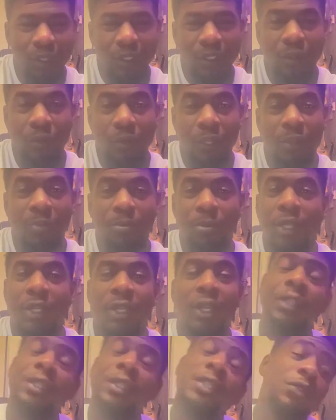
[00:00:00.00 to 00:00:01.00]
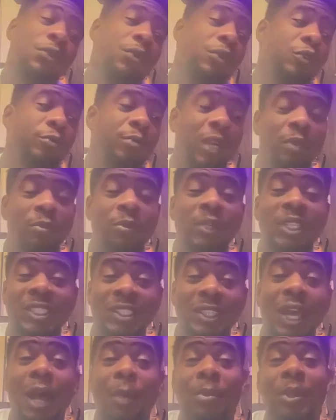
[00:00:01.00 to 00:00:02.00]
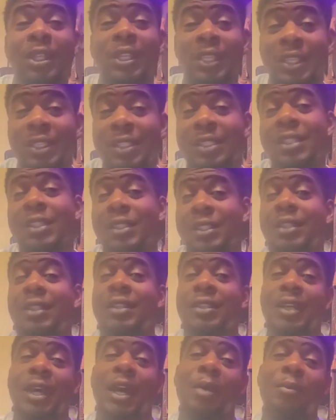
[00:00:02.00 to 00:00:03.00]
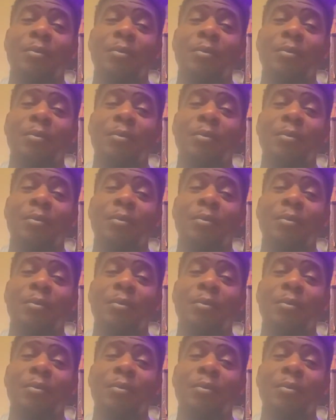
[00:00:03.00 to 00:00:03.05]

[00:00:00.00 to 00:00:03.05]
don't get me, nothing's going to make me stop and listen to this album.